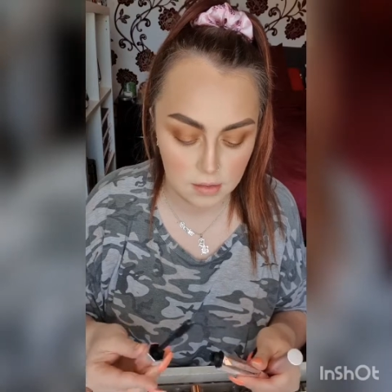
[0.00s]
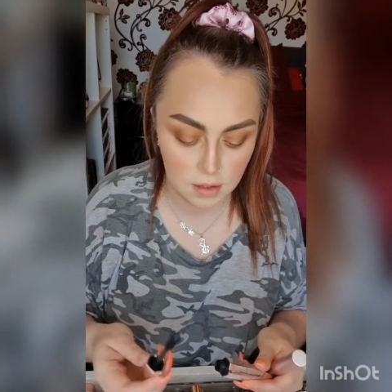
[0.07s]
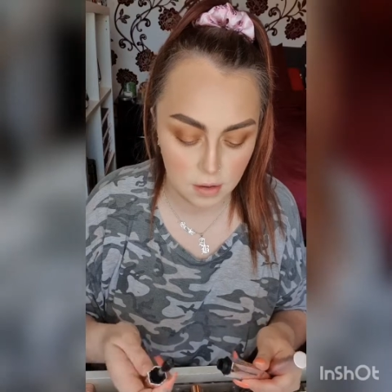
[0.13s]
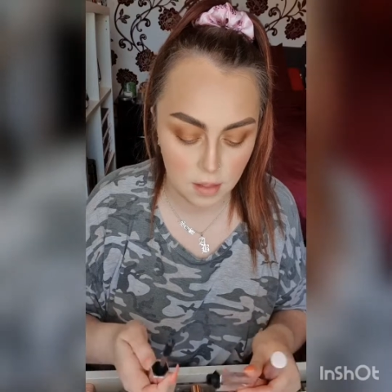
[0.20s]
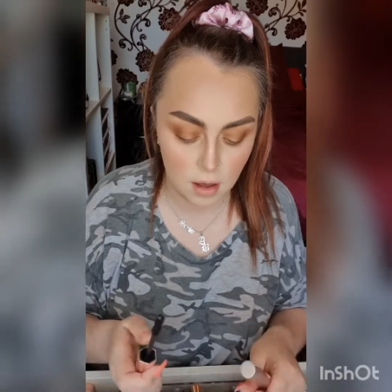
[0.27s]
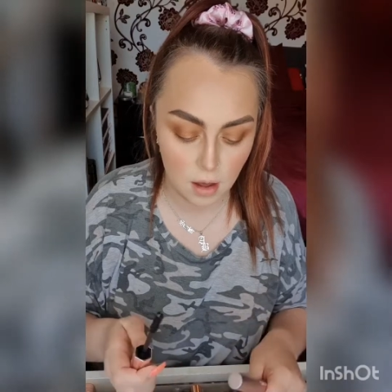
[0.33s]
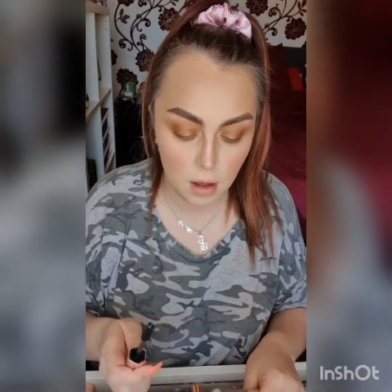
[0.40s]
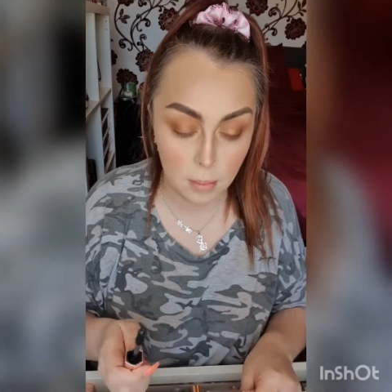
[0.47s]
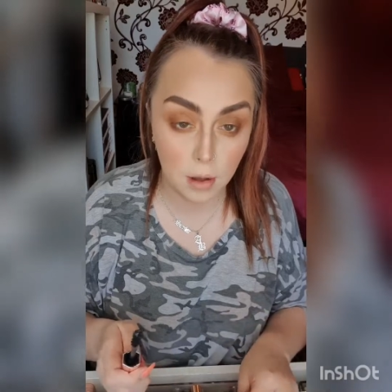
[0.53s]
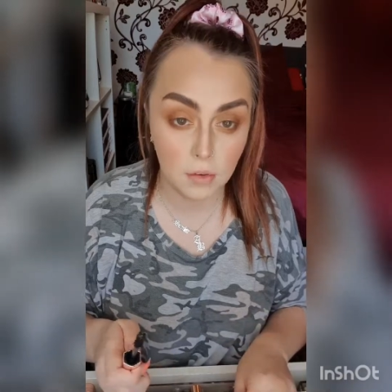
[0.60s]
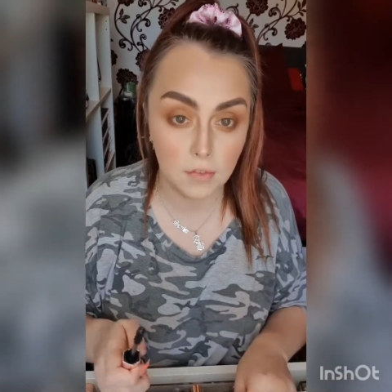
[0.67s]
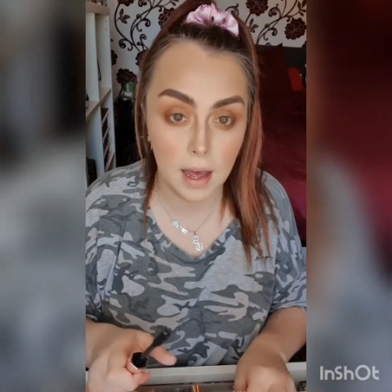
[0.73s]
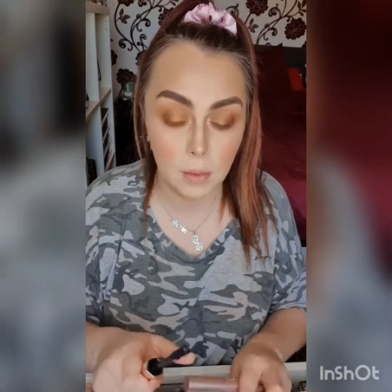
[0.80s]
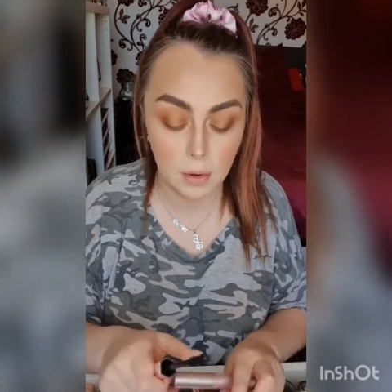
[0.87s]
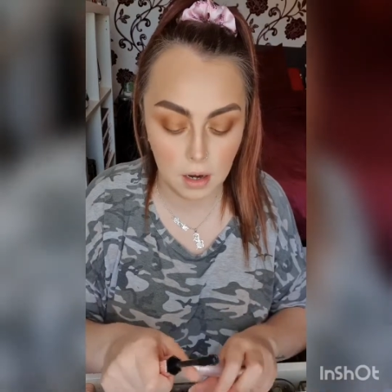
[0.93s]
so they are
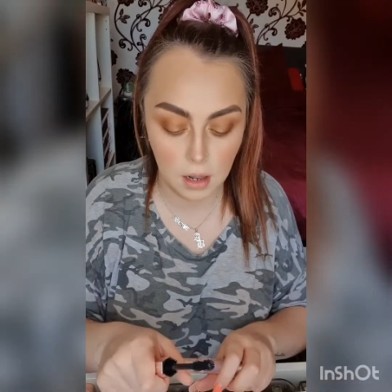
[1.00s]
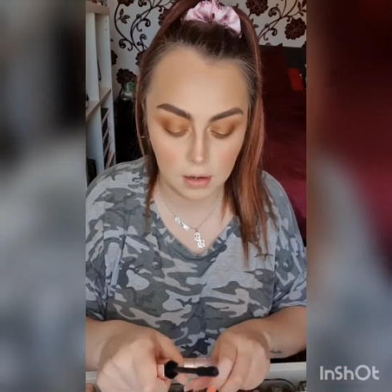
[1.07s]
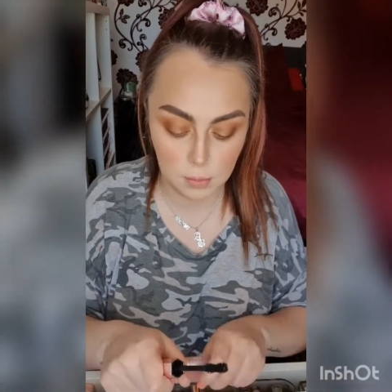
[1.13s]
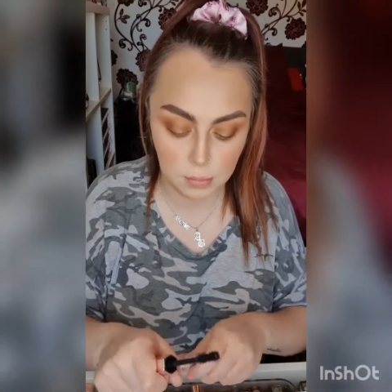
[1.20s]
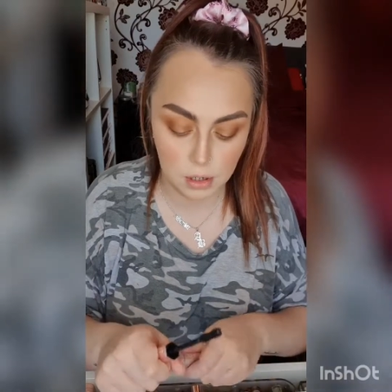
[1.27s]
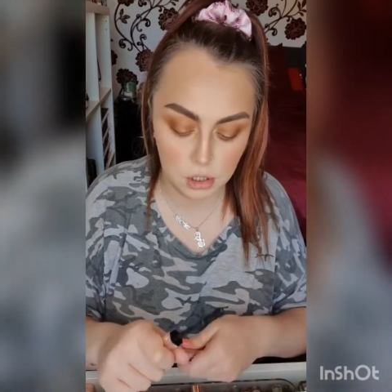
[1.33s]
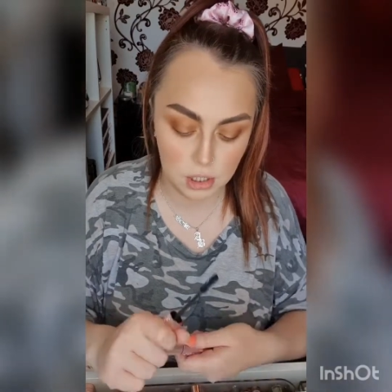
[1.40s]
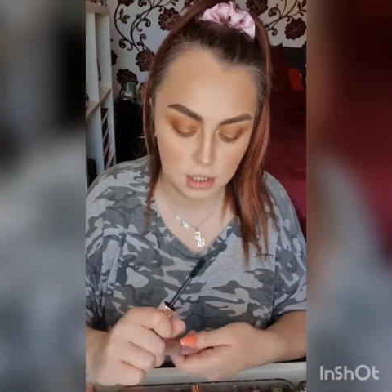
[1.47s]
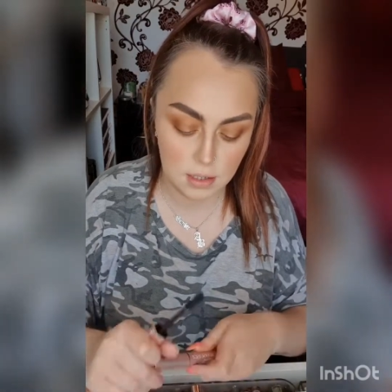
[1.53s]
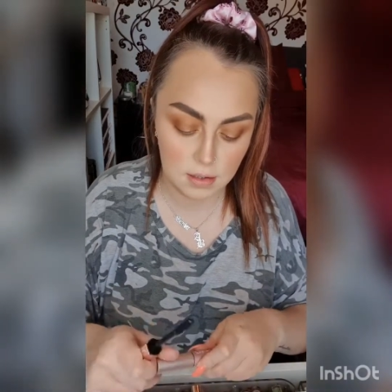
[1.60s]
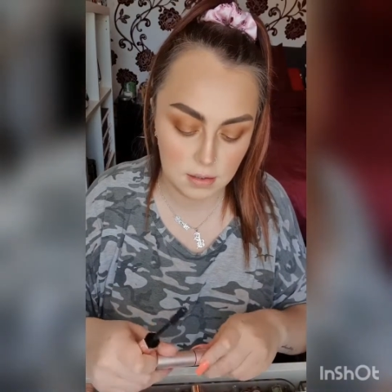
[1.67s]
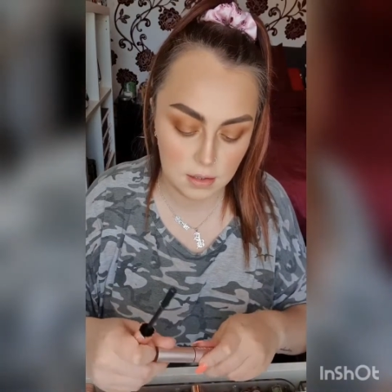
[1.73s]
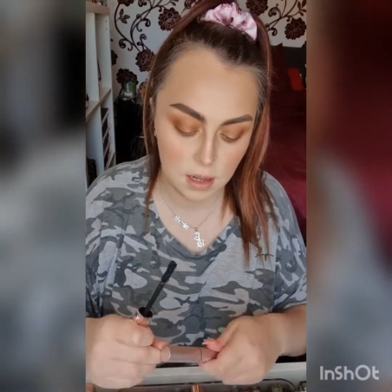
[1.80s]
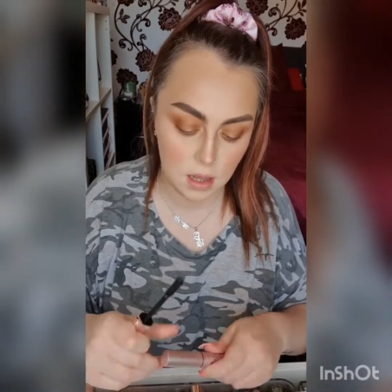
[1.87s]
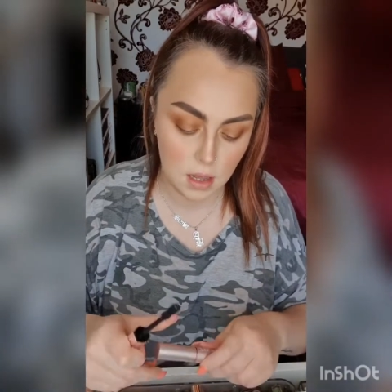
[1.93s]
both hourglass
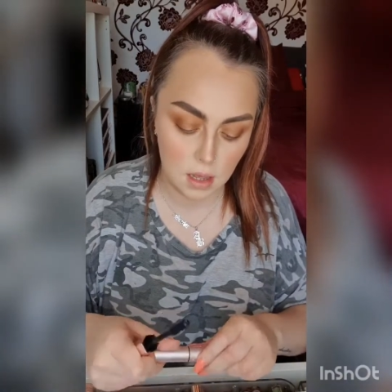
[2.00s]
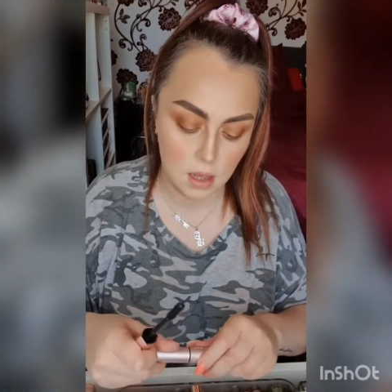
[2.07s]
brushes